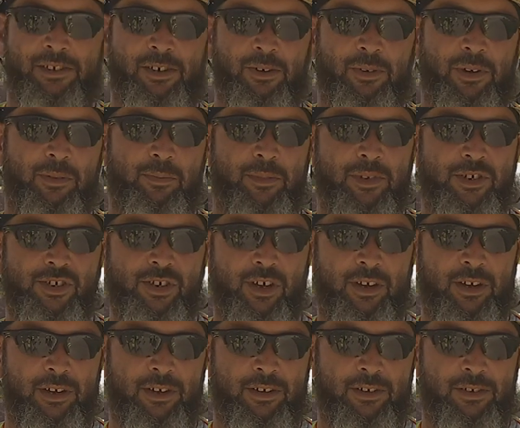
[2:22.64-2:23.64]
sewing
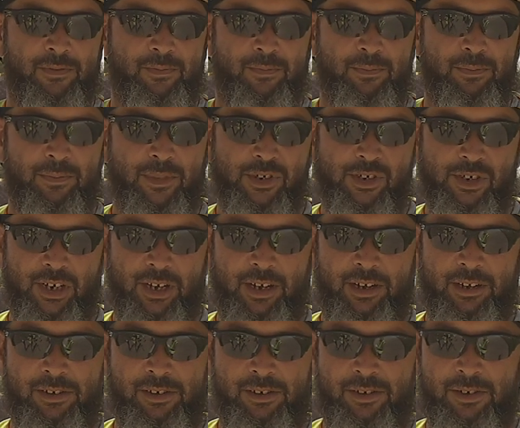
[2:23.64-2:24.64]

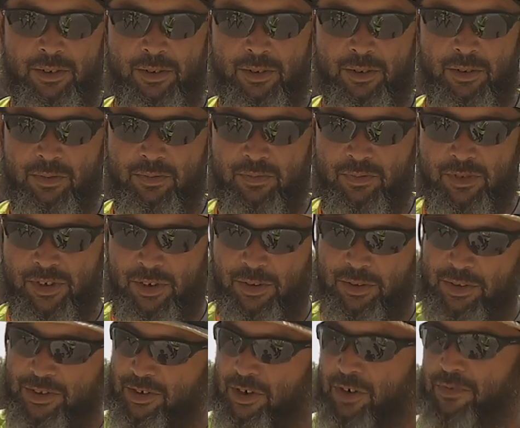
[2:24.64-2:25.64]
machines to
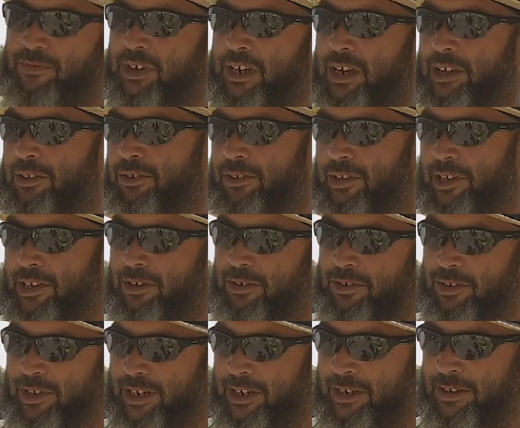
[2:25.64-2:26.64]
sew the turf together
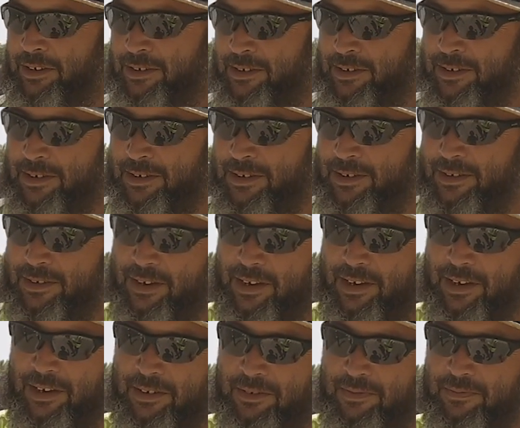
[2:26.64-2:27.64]
literally.
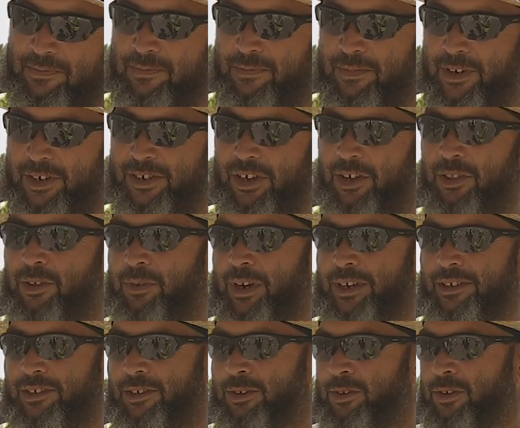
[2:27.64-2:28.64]
And there's other
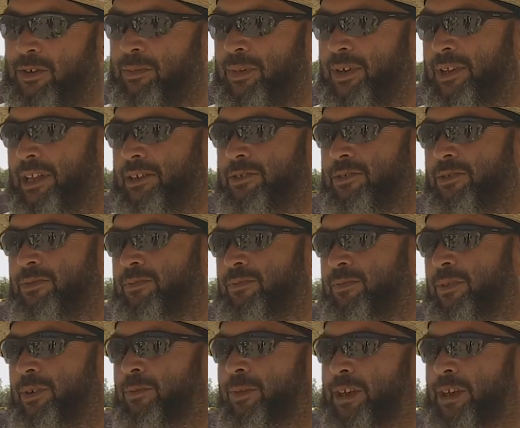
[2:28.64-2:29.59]
ways to do it, but that's what